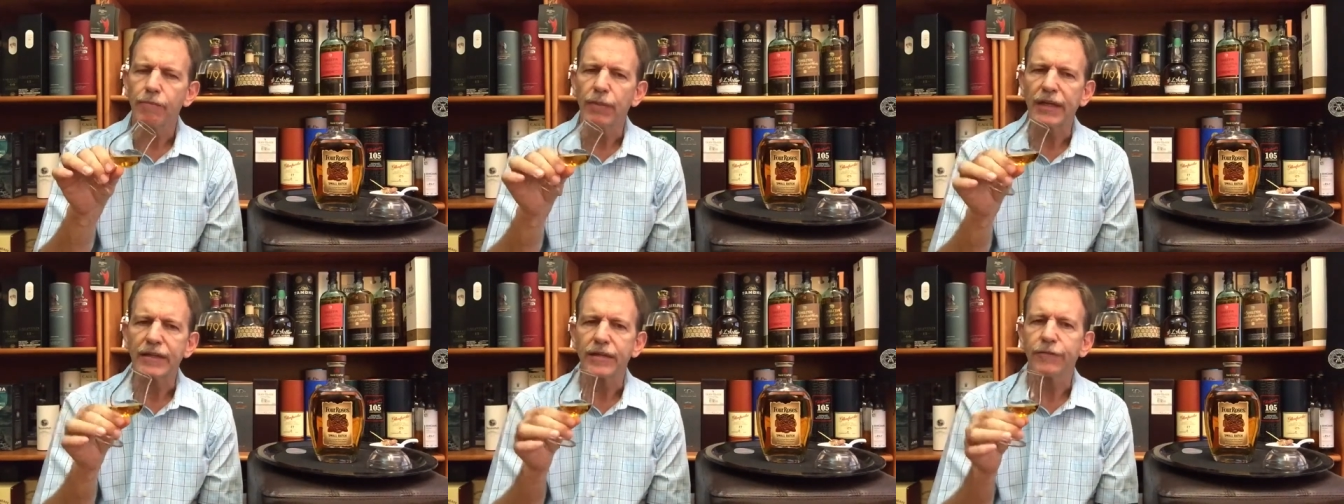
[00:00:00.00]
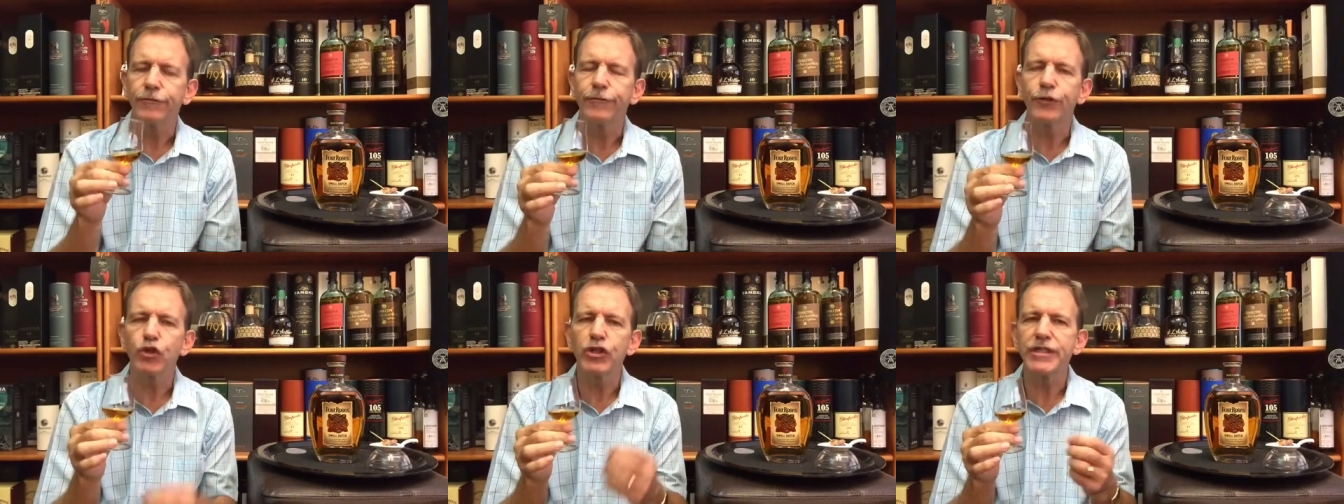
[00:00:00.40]
but the
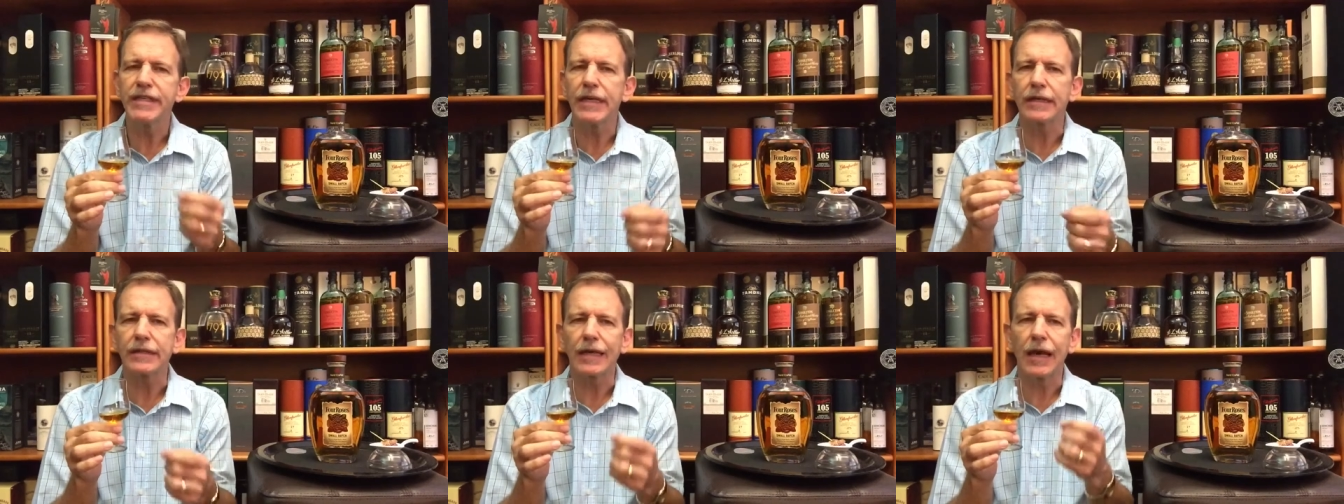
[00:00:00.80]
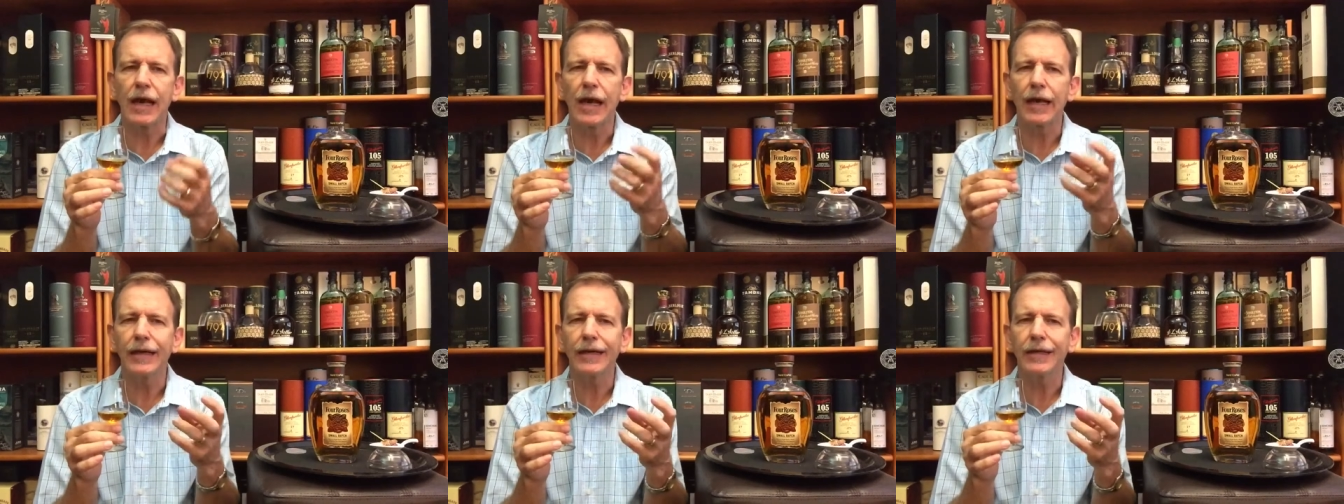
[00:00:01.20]
fruity and the
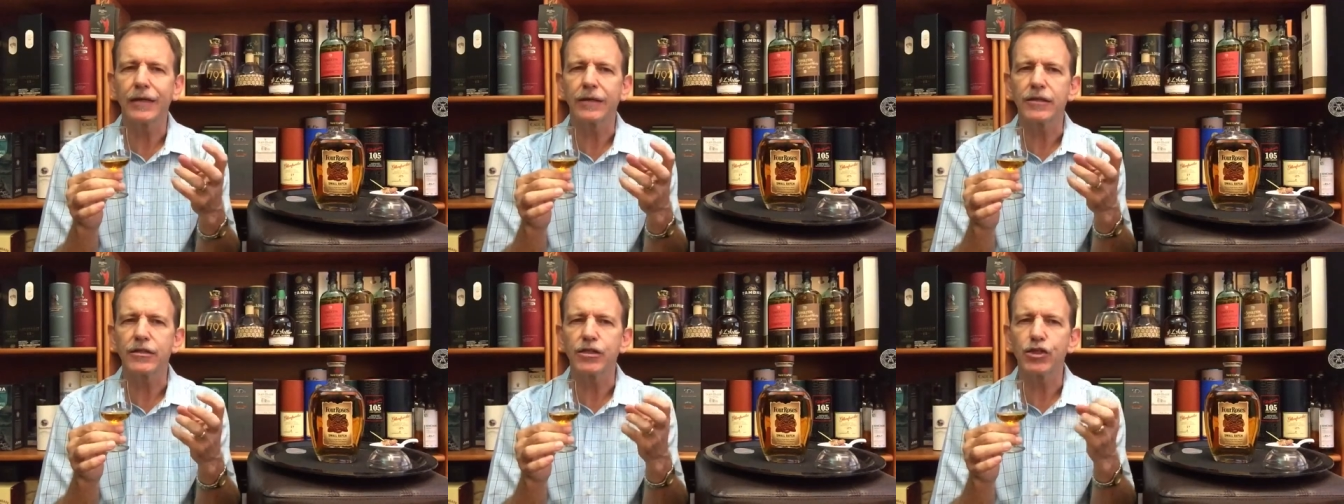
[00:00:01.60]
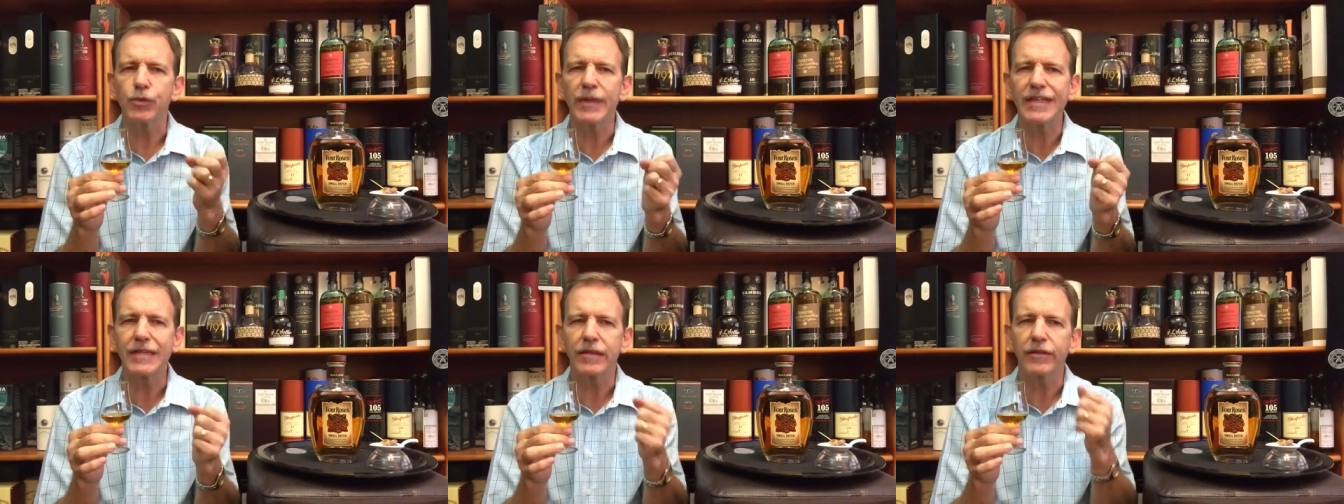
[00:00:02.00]
honey and the
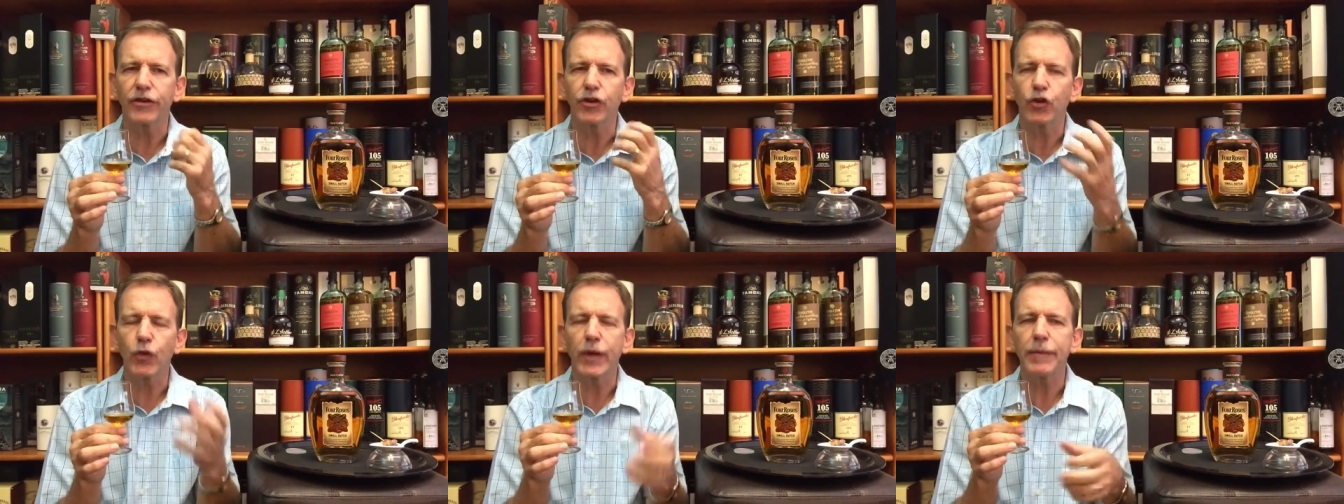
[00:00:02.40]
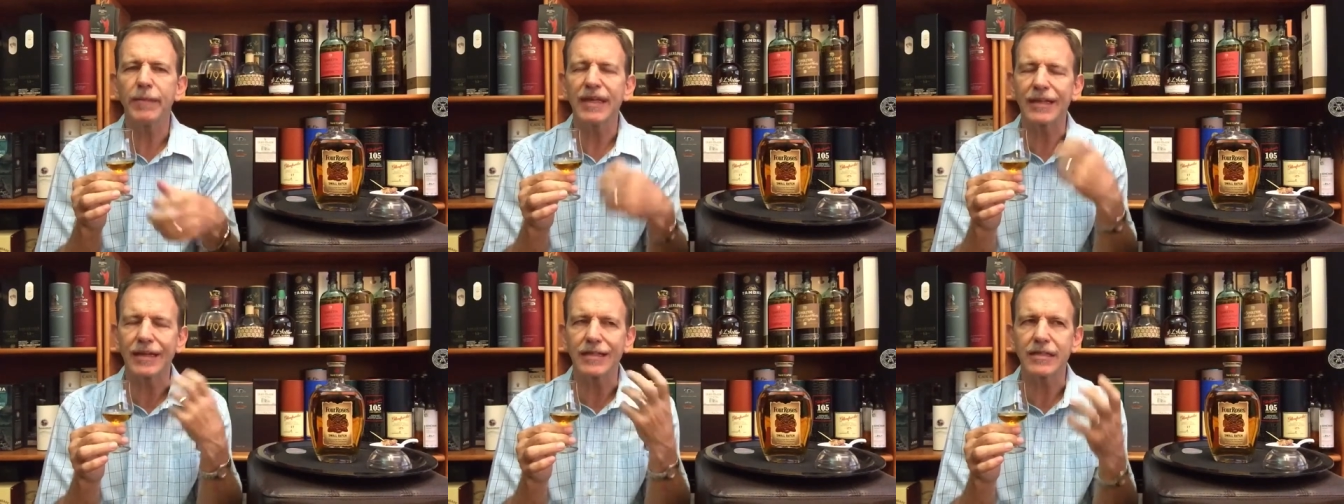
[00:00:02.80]
sweet and the
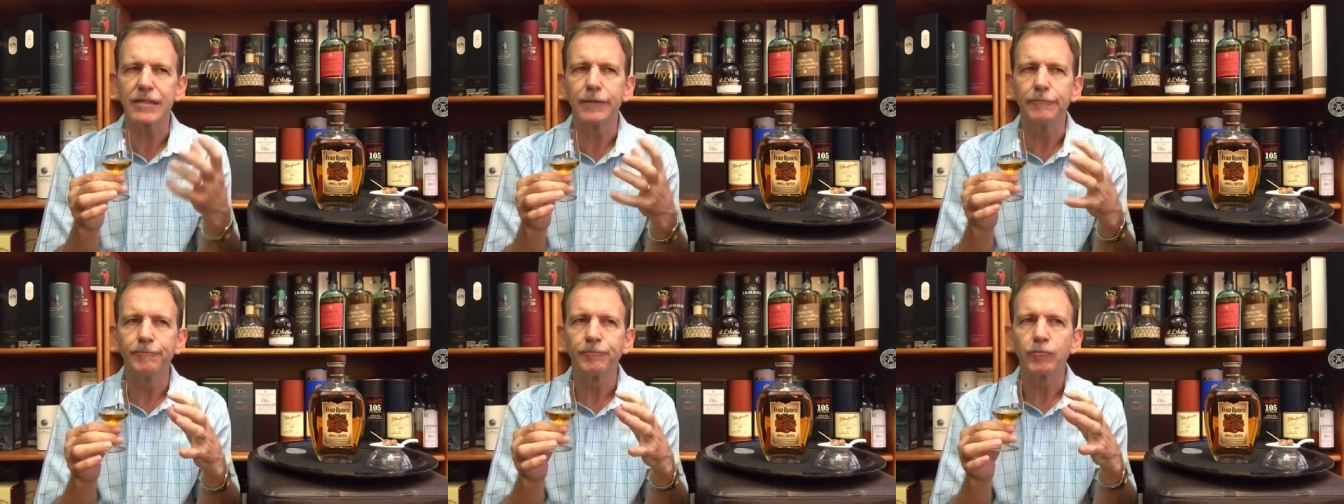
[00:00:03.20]
creamy, that's